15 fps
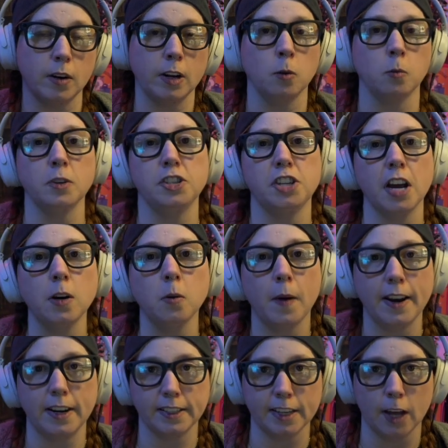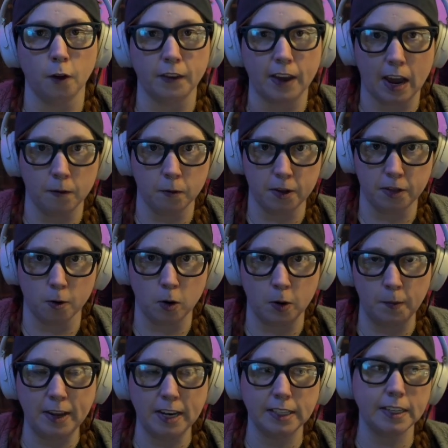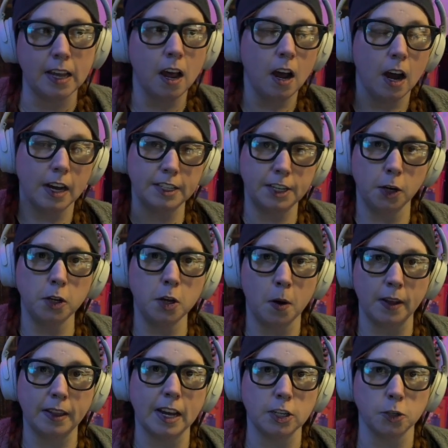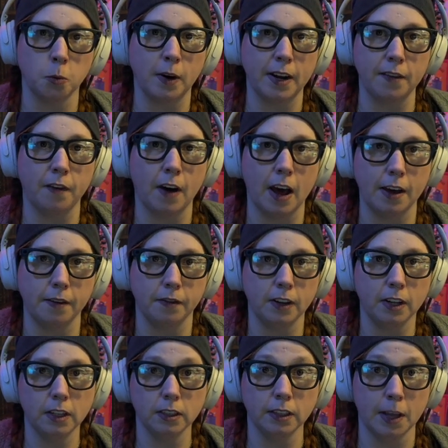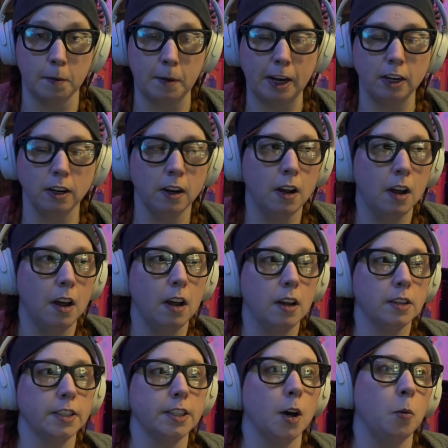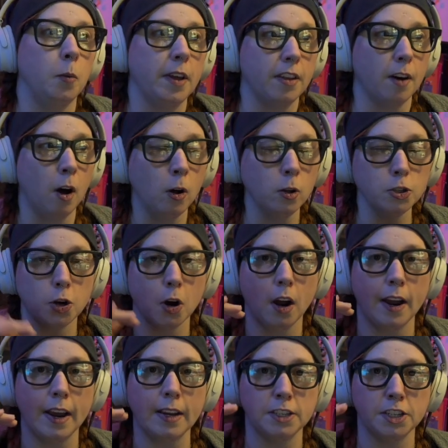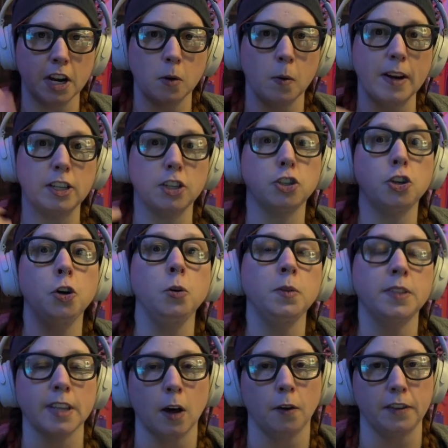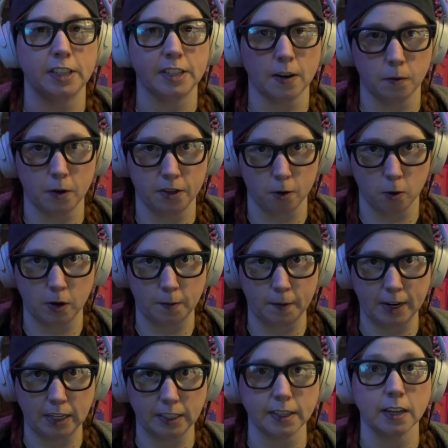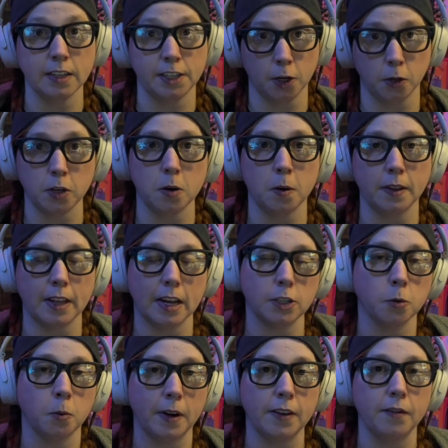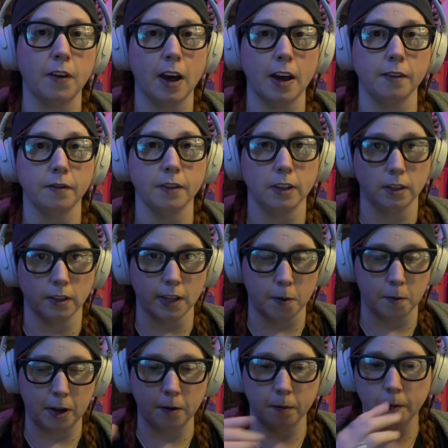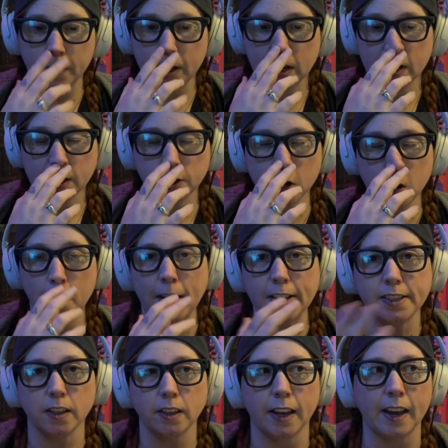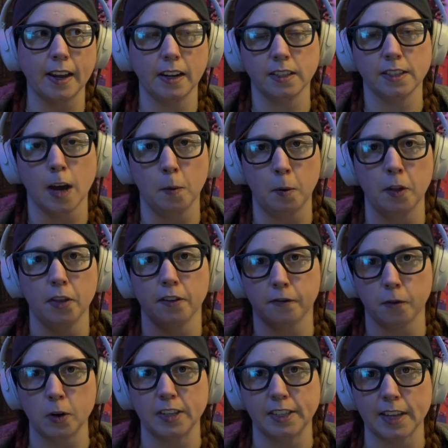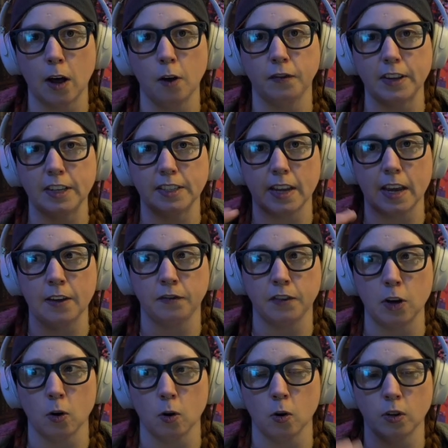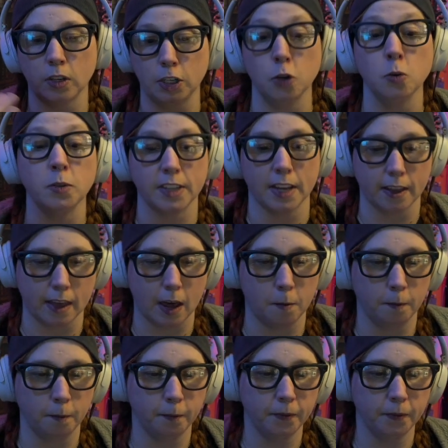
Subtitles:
It'll regenerate a selfie every 30 minutes until you hit that 25 limit. So with Ultra, it generates 2 selfies every 30 minutes until you hit that 25 limit. So you're basically getting double the free selfies if you're using them.